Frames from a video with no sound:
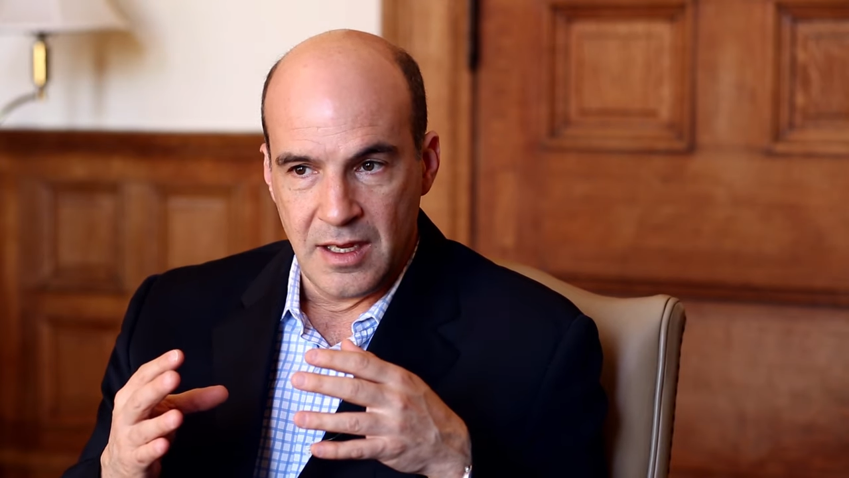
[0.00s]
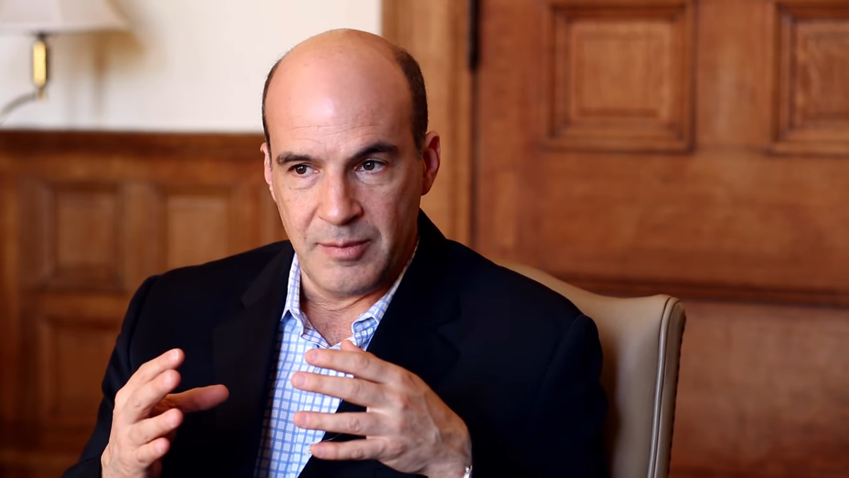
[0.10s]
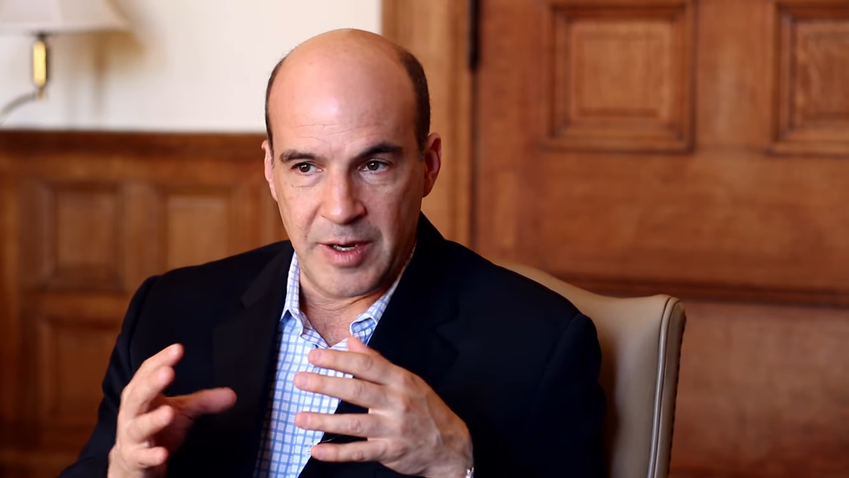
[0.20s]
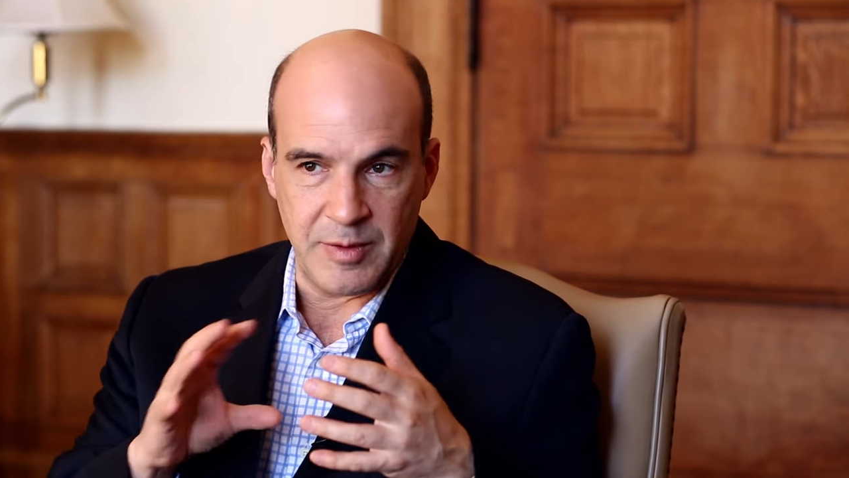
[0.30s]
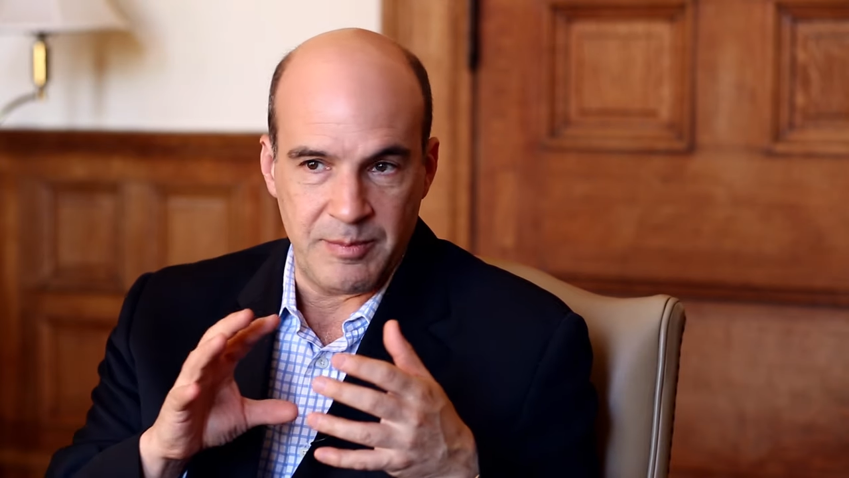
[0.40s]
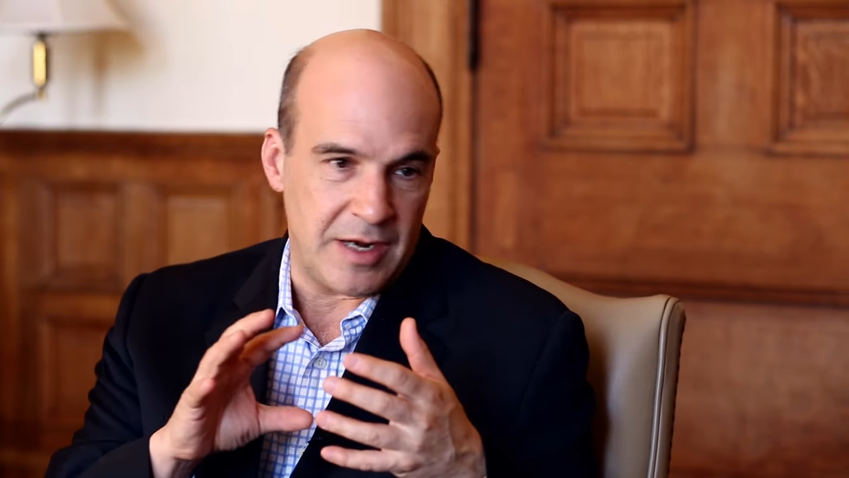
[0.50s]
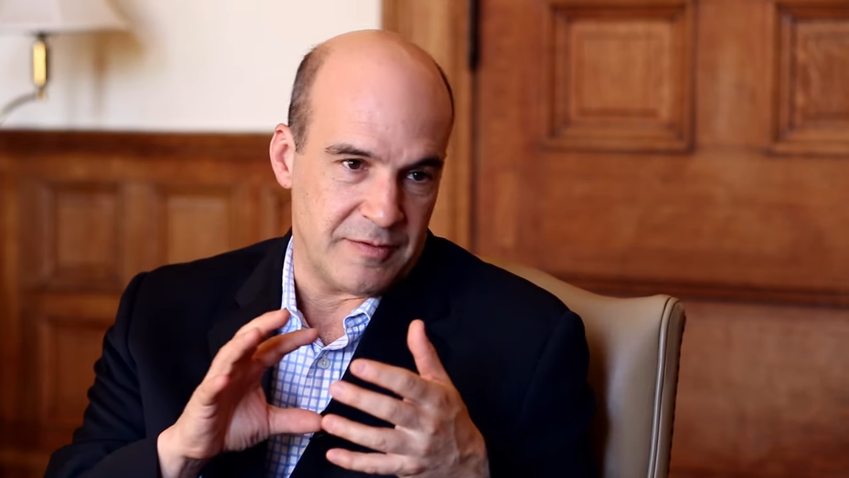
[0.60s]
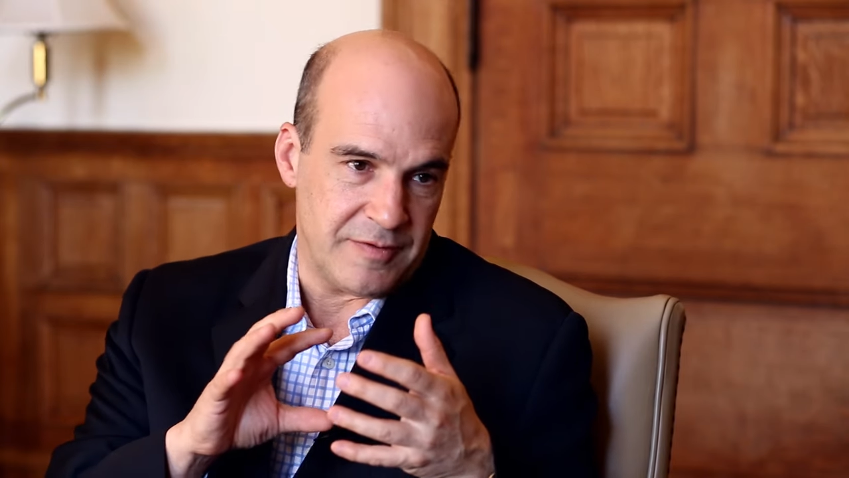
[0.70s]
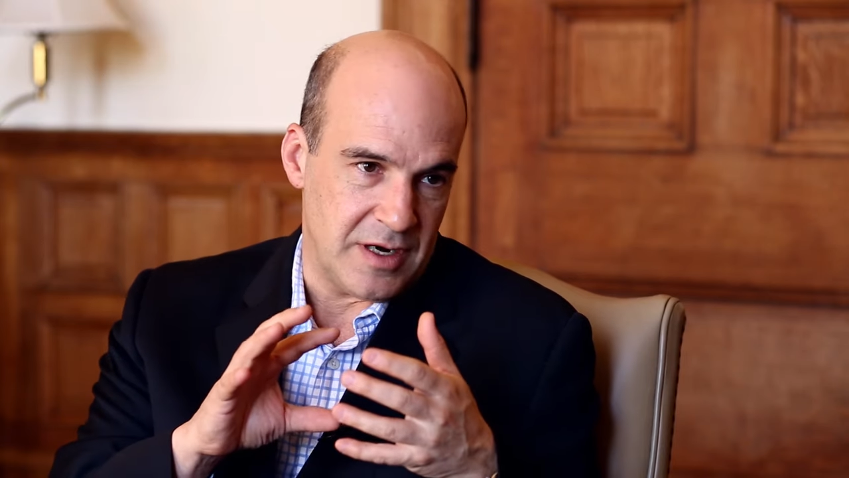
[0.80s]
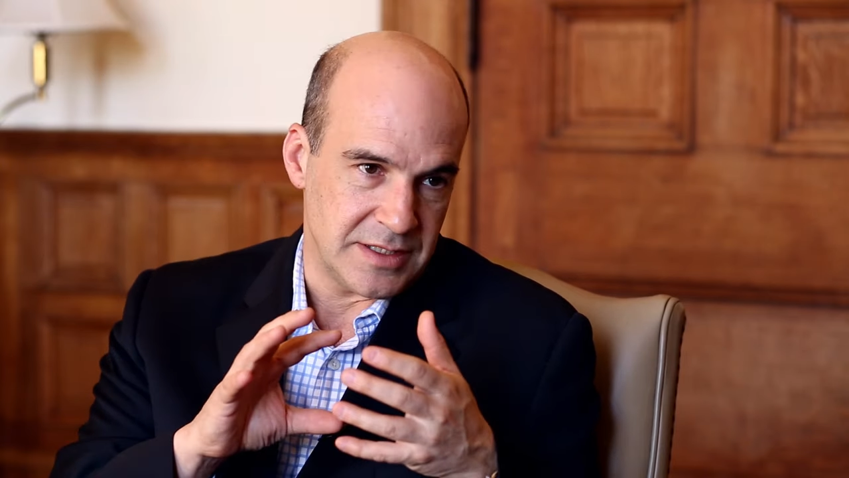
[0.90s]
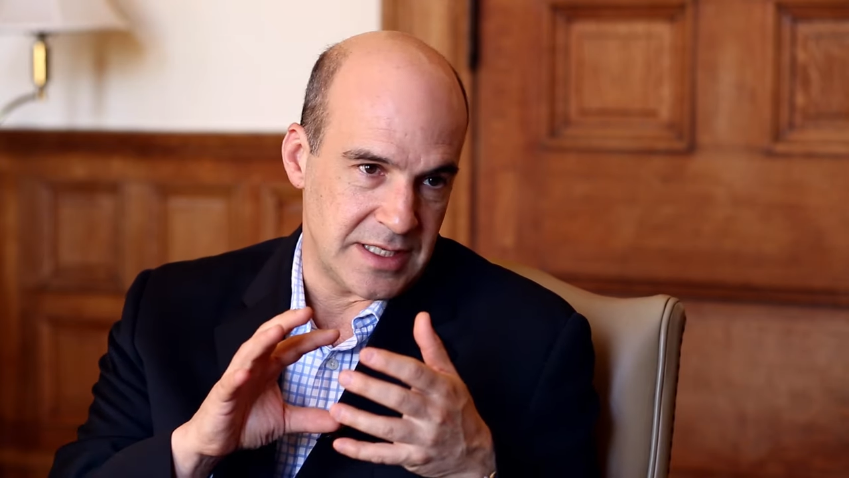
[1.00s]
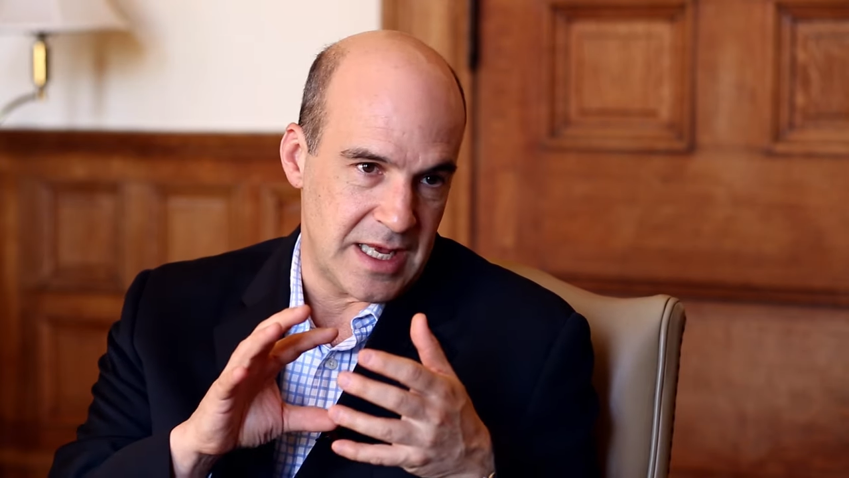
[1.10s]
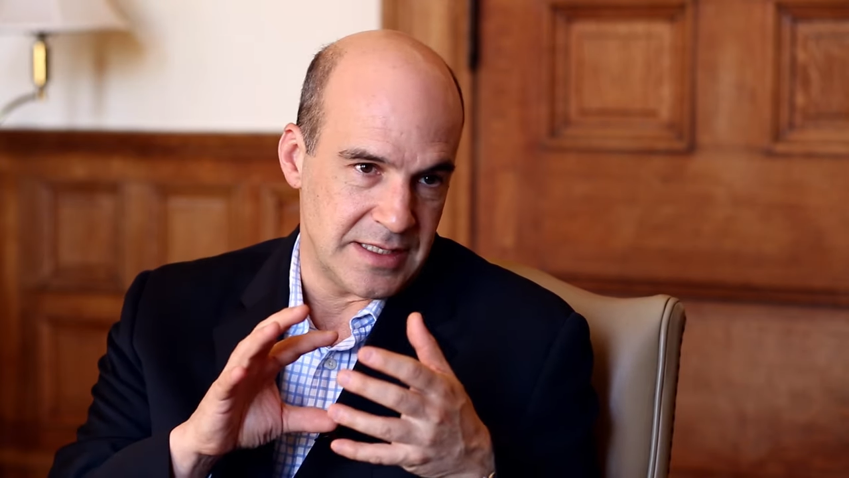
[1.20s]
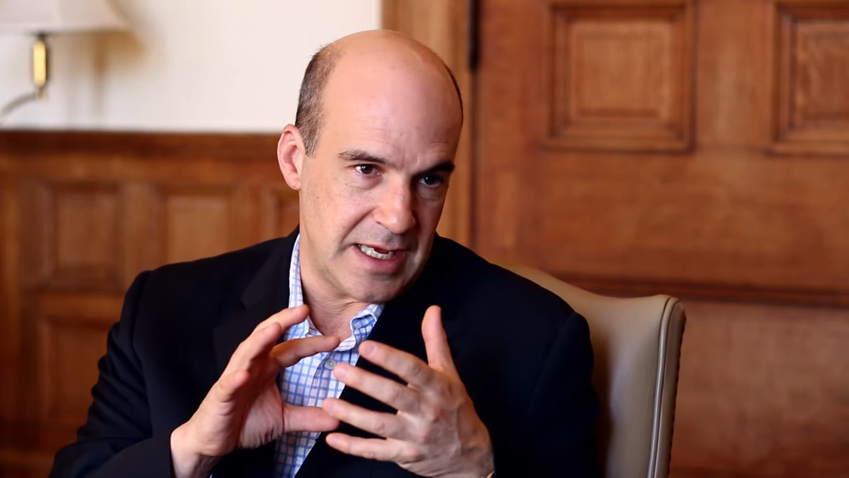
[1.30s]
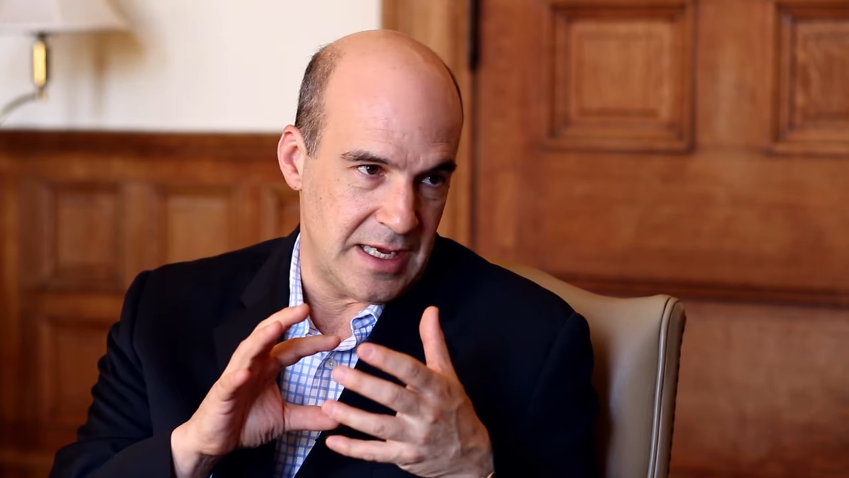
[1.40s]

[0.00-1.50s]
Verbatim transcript: it might have been better for us as